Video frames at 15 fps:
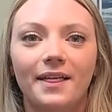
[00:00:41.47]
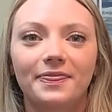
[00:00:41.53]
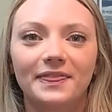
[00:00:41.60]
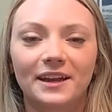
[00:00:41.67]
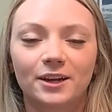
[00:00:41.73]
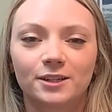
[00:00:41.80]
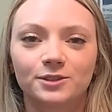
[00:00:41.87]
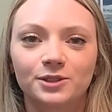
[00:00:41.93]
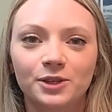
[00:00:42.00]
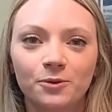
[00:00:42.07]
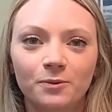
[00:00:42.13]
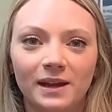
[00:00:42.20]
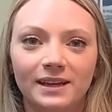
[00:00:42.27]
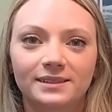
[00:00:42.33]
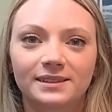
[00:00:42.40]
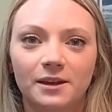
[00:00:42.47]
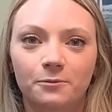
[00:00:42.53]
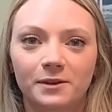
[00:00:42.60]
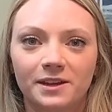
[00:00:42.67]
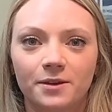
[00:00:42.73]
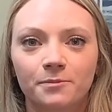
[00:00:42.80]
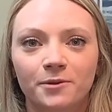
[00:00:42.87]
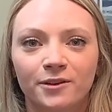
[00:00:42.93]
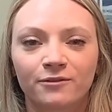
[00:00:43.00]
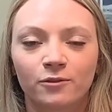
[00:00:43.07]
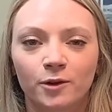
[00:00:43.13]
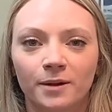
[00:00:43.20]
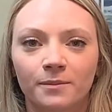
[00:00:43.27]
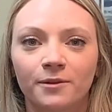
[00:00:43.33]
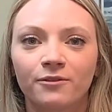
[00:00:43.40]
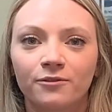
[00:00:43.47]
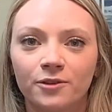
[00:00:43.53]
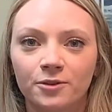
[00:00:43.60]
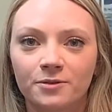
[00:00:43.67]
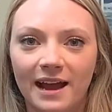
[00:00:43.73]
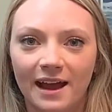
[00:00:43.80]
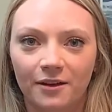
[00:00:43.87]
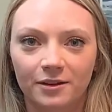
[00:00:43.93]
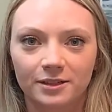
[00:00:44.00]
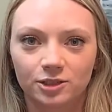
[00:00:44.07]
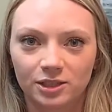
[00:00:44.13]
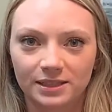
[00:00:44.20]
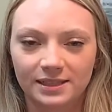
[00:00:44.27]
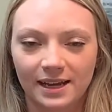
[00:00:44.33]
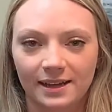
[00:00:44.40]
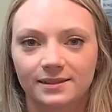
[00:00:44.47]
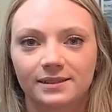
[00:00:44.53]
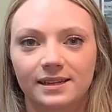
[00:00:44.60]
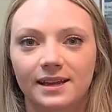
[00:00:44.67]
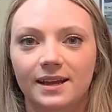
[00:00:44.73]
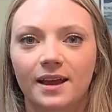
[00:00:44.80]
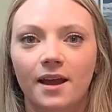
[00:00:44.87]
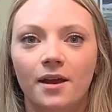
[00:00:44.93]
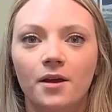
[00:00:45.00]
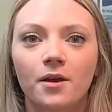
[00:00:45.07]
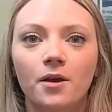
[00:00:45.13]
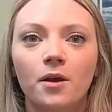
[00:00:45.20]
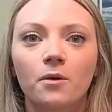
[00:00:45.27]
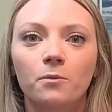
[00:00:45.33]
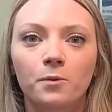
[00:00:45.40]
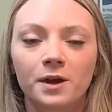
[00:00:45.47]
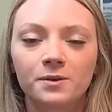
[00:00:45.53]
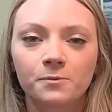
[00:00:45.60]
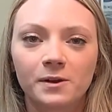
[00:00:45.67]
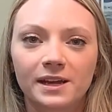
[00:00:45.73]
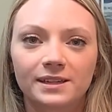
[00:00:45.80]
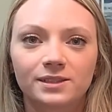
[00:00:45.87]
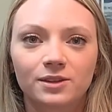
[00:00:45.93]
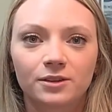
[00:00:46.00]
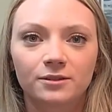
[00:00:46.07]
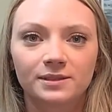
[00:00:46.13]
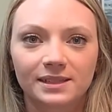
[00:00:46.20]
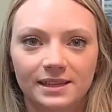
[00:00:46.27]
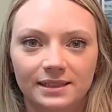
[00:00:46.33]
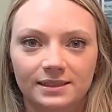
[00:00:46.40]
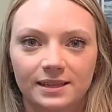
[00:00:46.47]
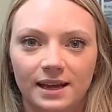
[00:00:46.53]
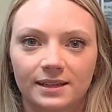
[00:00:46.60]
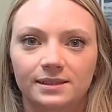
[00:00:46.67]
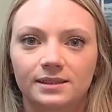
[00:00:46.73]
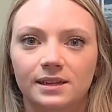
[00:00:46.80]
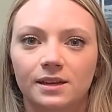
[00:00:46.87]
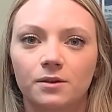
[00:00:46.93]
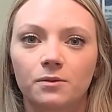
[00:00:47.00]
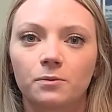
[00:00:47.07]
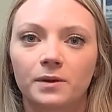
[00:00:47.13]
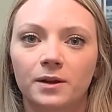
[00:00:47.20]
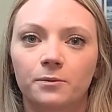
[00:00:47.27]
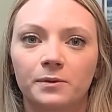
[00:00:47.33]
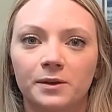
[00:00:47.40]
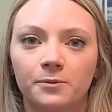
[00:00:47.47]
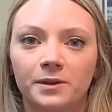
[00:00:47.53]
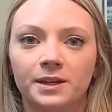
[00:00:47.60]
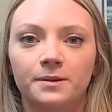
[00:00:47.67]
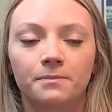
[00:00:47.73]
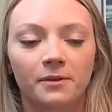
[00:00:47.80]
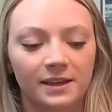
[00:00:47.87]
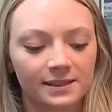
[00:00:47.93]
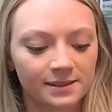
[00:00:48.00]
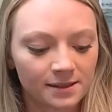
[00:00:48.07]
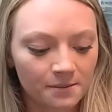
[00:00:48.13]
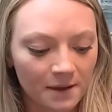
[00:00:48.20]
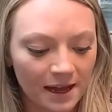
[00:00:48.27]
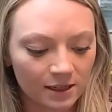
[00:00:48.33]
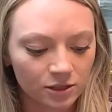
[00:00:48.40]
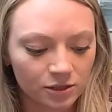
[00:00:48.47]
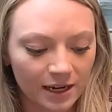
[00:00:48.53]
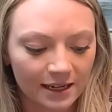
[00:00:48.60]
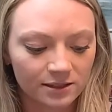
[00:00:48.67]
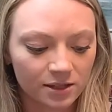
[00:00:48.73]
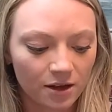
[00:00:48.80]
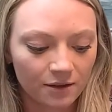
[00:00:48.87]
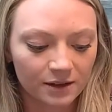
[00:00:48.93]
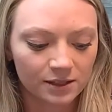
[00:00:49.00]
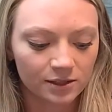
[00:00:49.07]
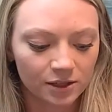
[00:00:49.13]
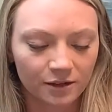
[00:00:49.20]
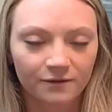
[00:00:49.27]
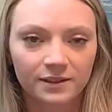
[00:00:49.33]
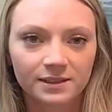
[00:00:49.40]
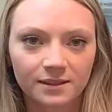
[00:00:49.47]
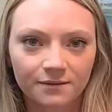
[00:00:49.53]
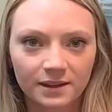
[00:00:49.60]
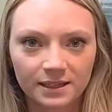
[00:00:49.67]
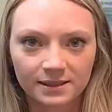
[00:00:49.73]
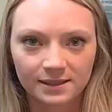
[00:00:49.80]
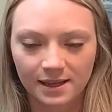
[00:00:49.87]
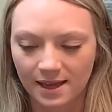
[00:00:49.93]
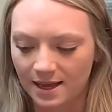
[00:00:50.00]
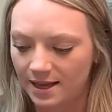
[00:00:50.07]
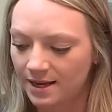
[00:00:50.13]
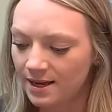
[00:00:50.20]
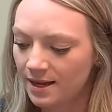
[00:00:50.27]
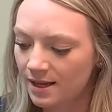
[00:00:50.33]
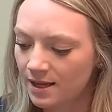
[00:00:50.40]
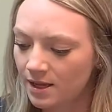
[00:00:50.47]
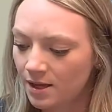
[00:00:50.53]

There are two ways that we can perform food allergy testing. One way is through skin testing, where we would place some extract on the surface of the skin,